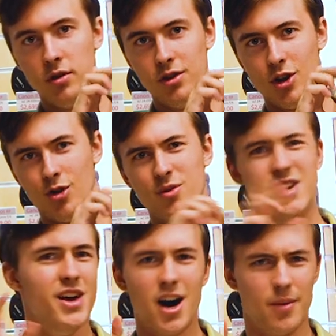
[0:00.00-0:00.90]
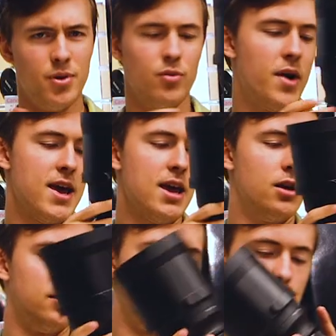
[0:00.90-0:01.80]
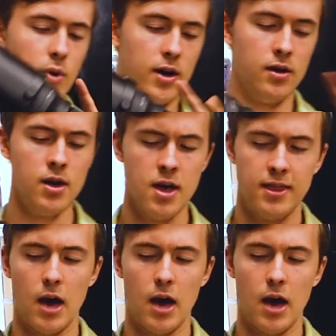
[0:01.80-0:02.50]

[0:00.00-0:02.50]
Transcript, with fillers: you know, nub right here, if you will,